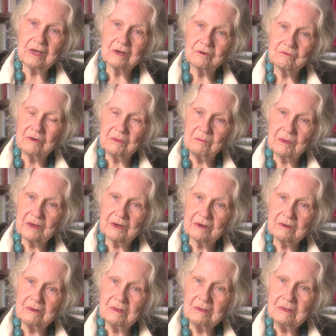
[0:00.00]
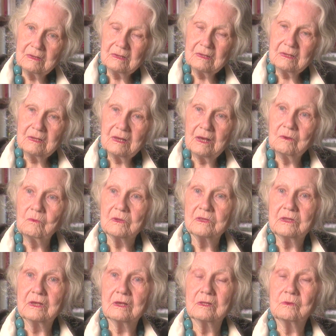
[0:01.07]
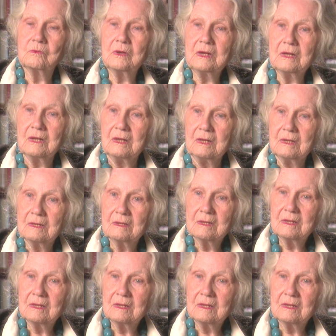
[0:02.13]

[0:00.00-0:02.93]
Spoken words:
had it repaired, and went the other way.